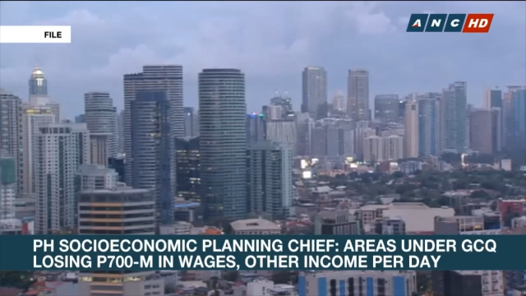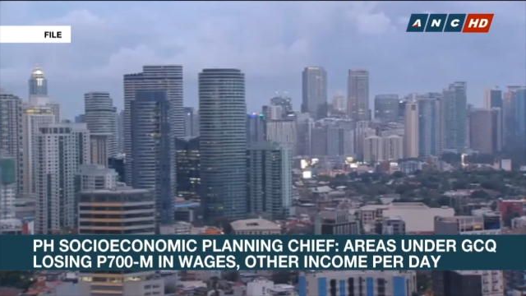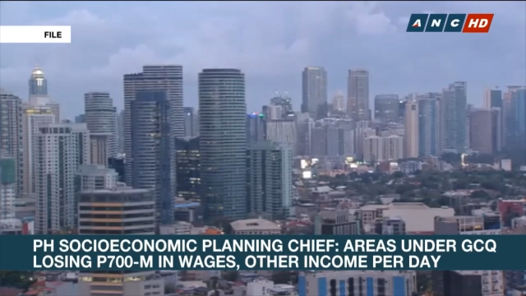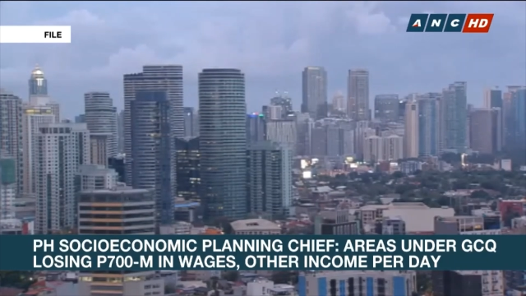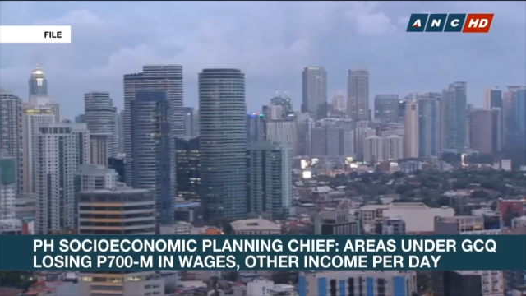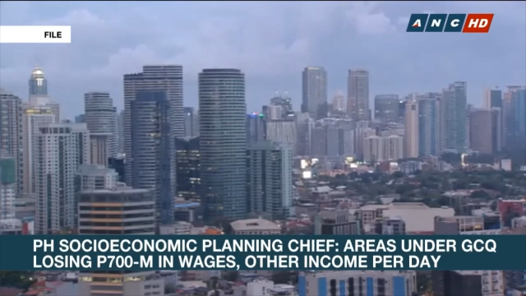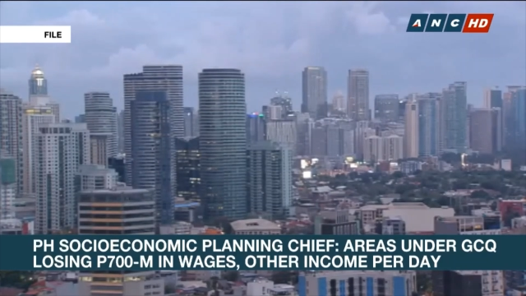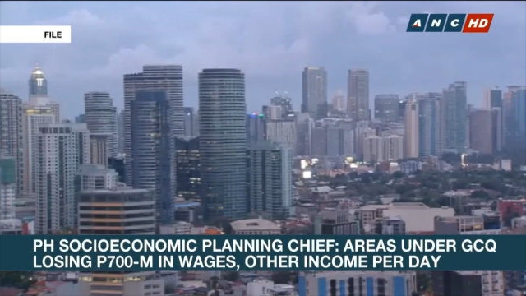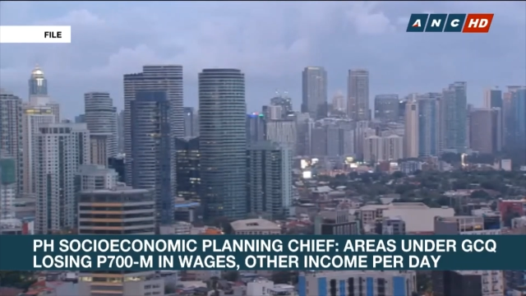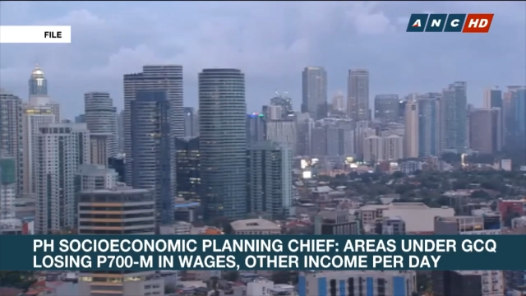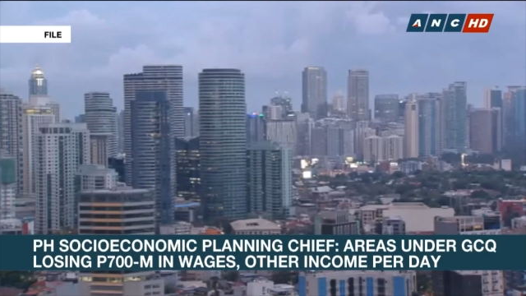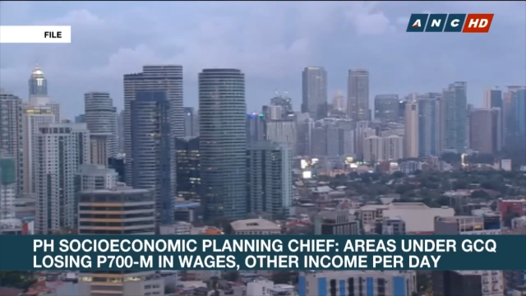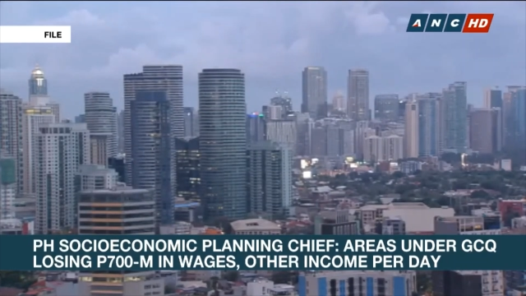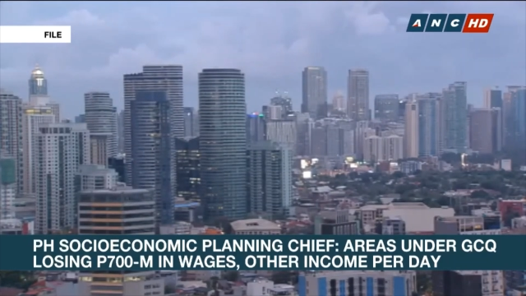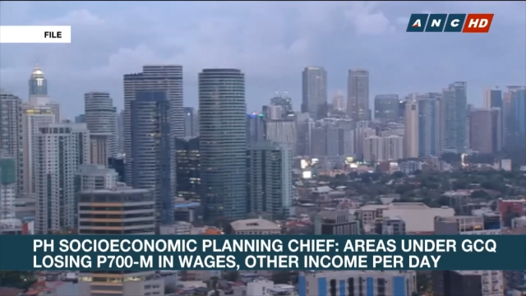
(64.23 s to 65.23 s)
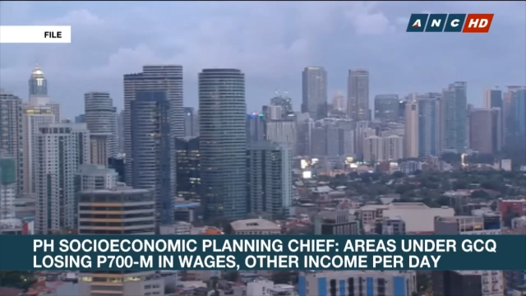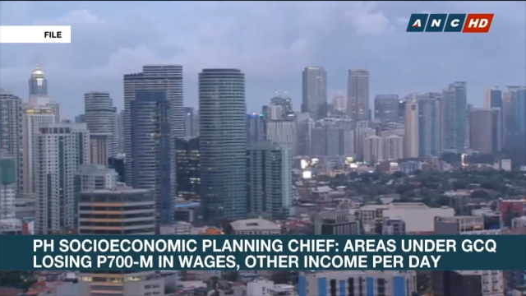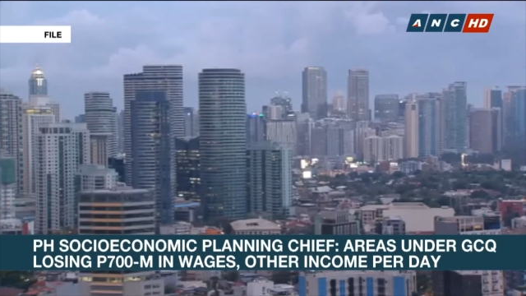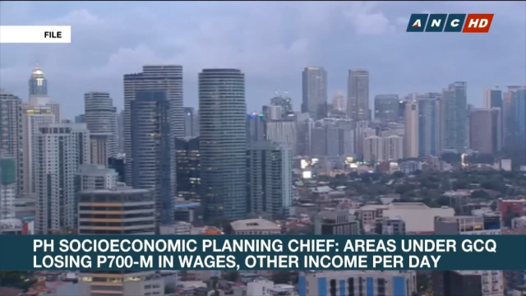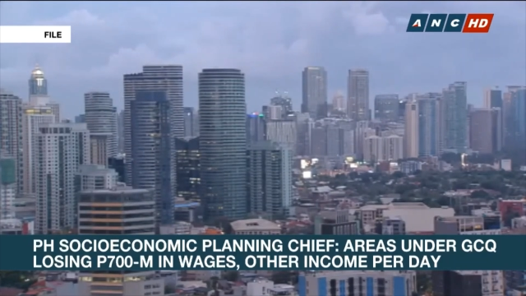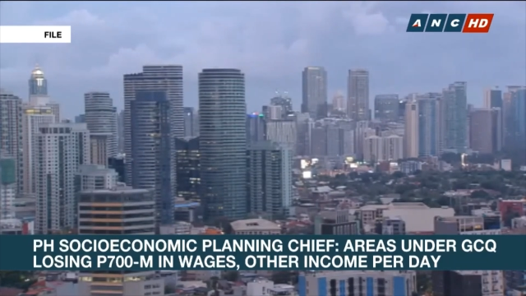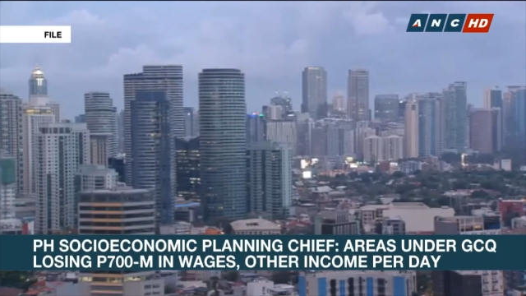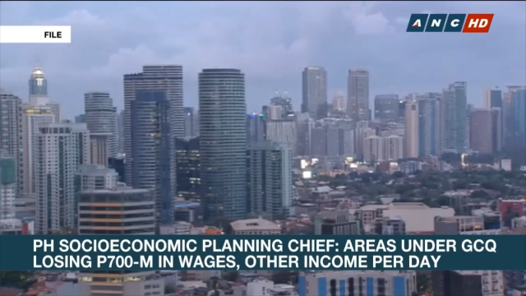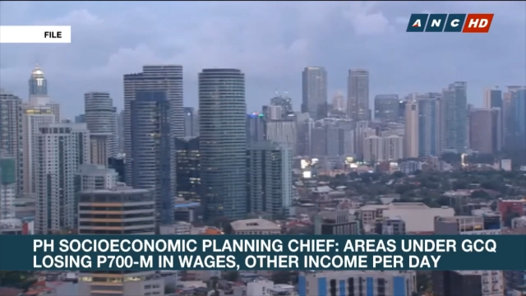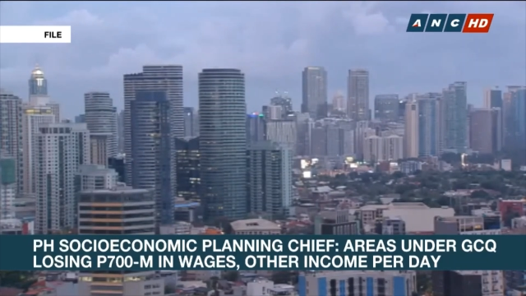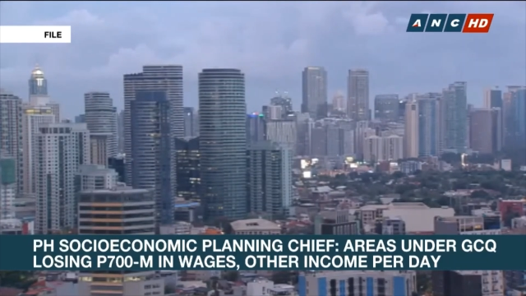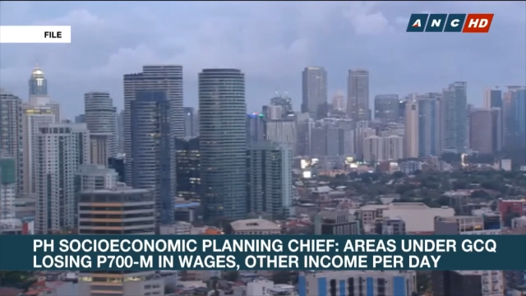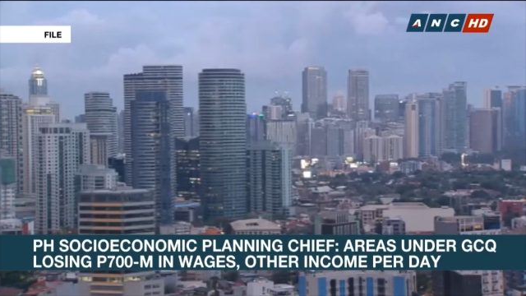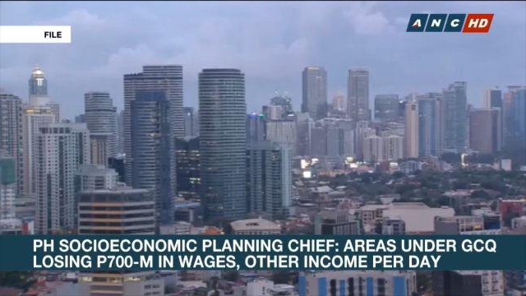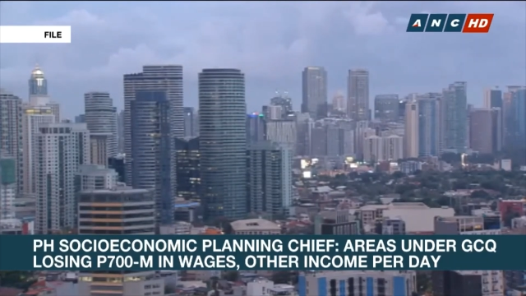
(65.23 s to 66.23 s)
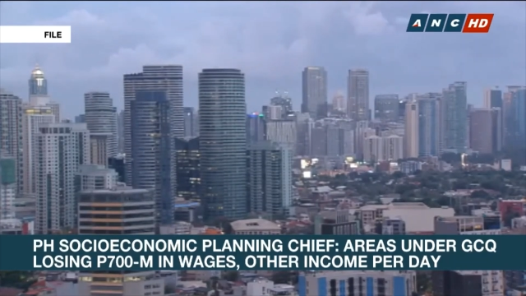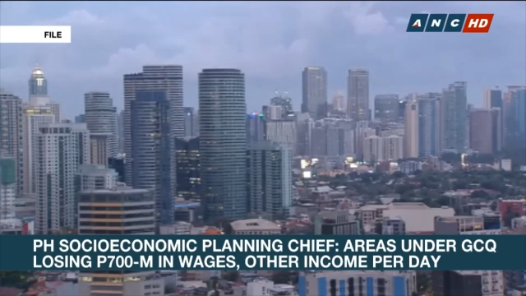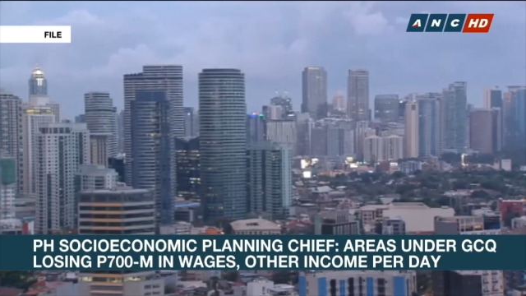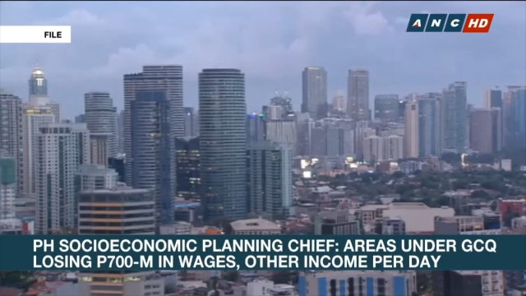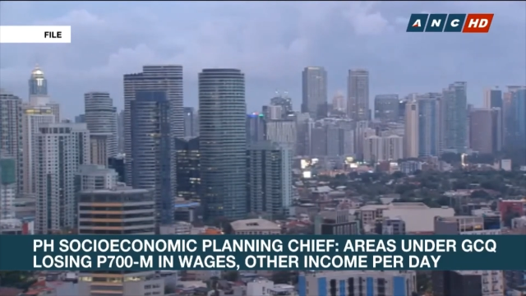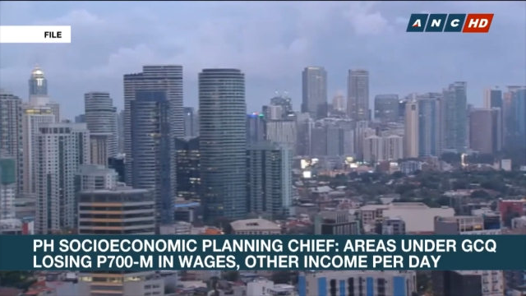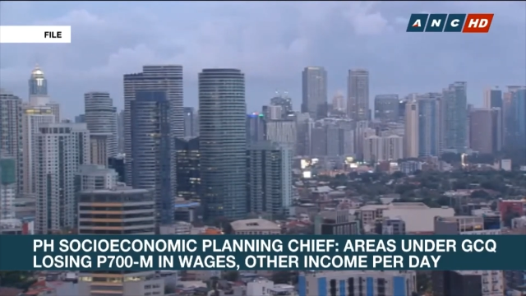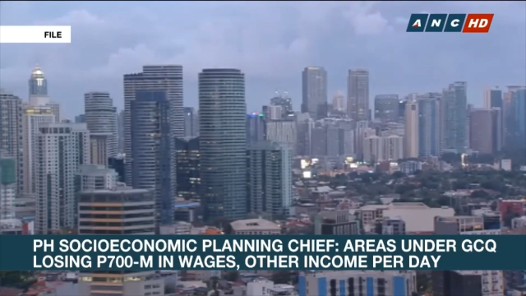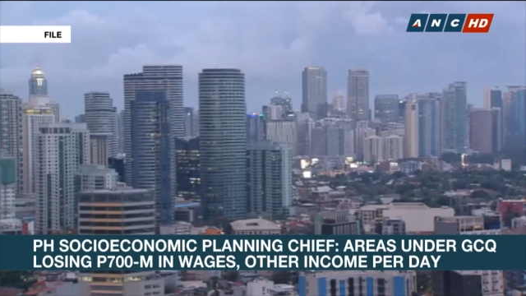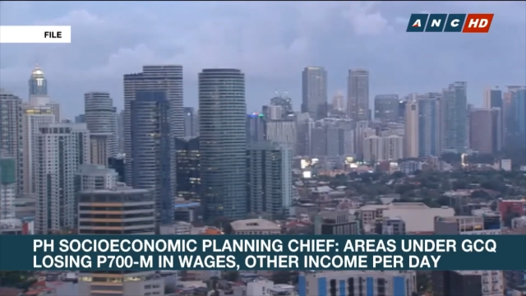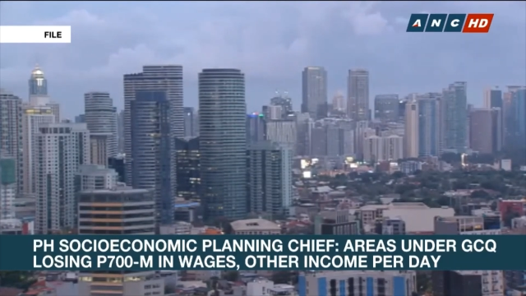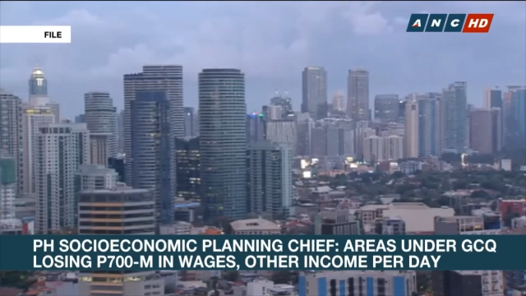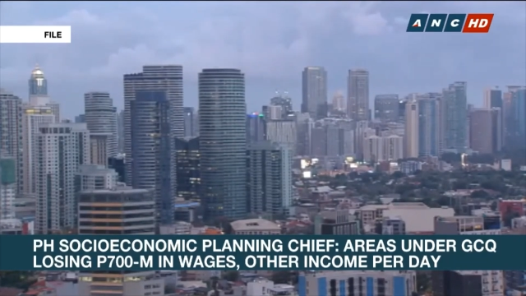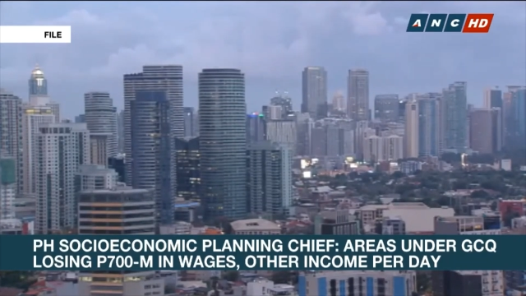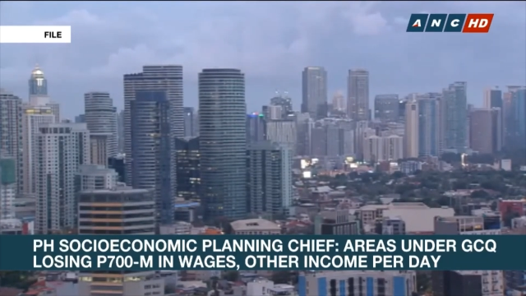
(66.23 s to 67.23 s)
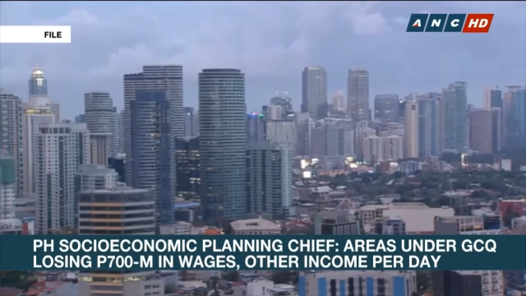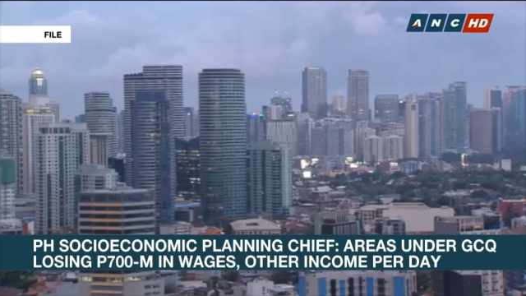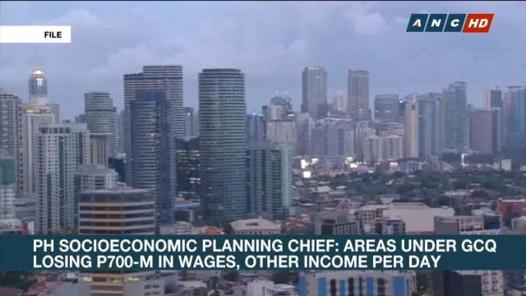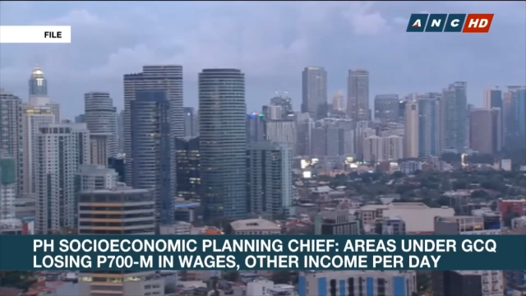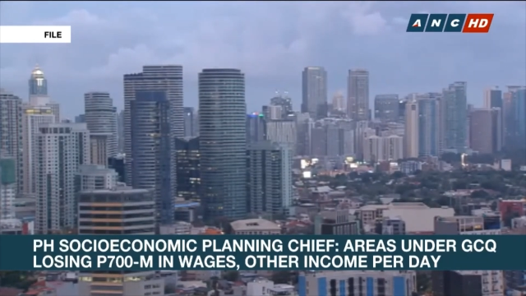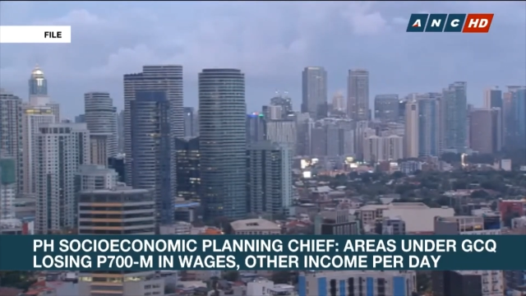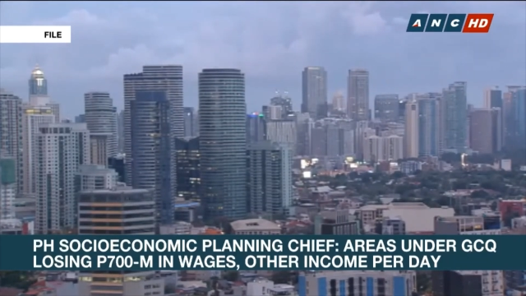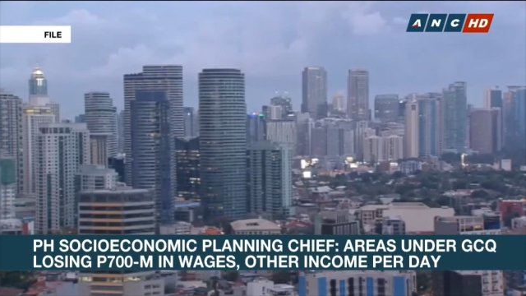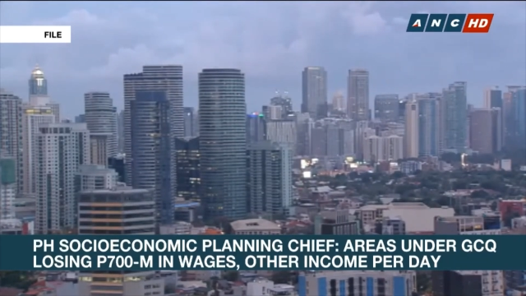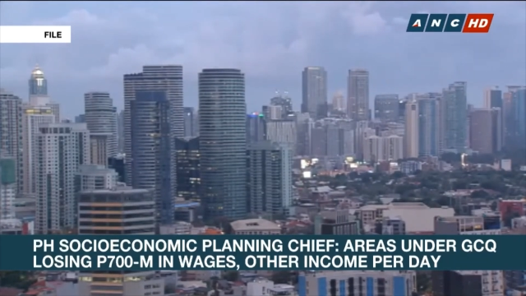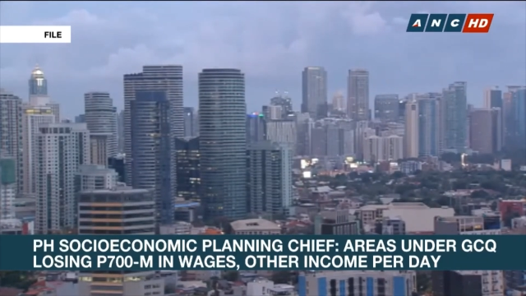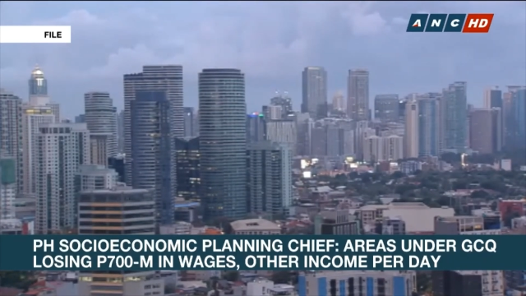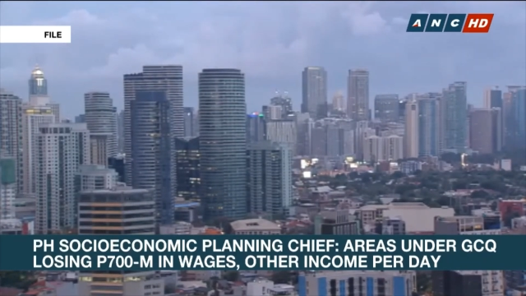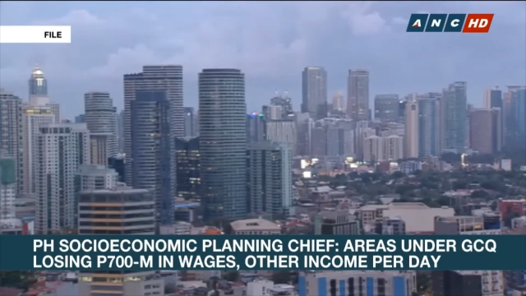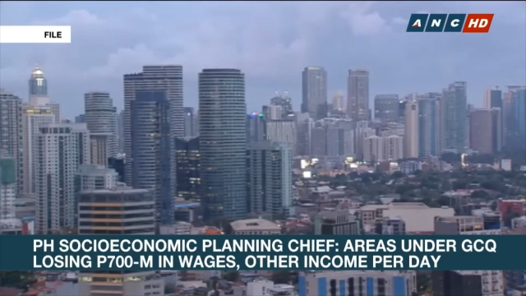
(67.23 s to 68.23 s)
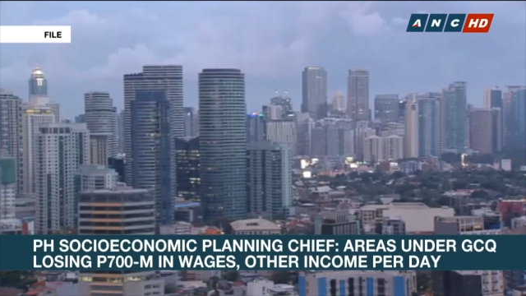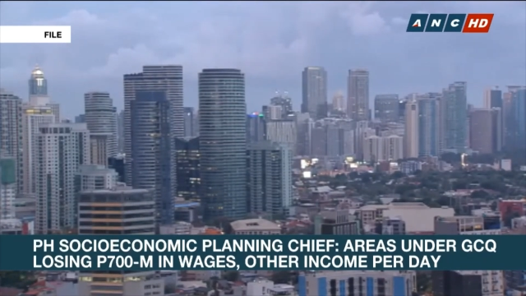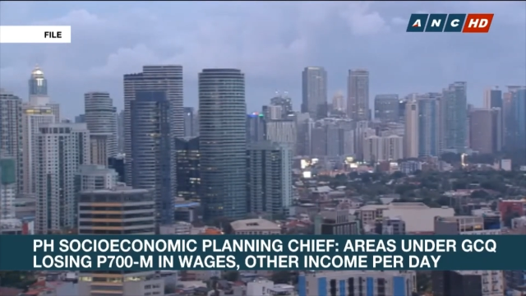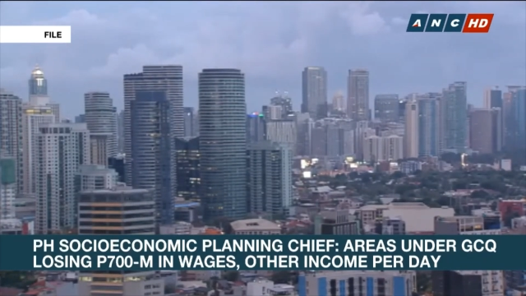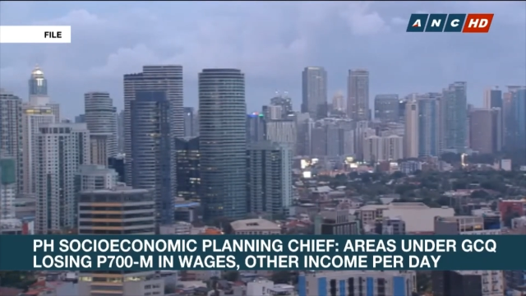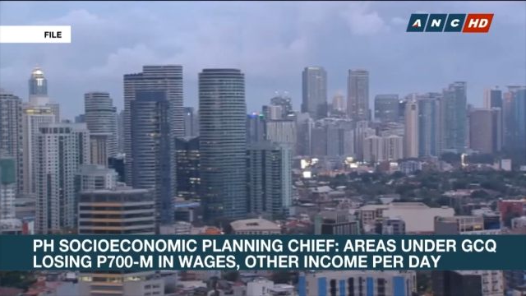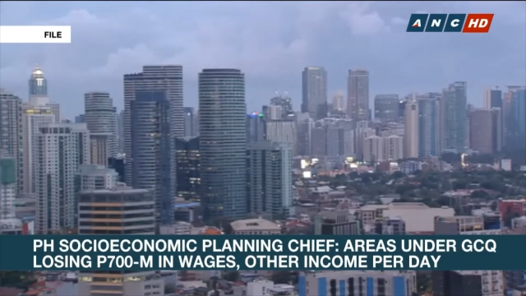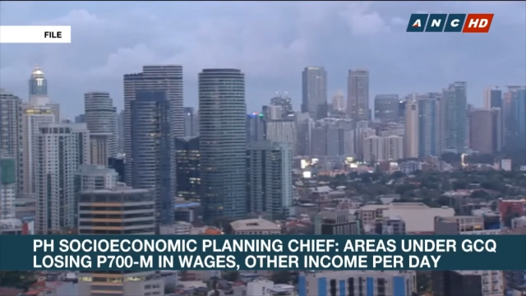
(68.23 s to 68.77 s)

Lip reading: No face is visible, so there are no lips to read.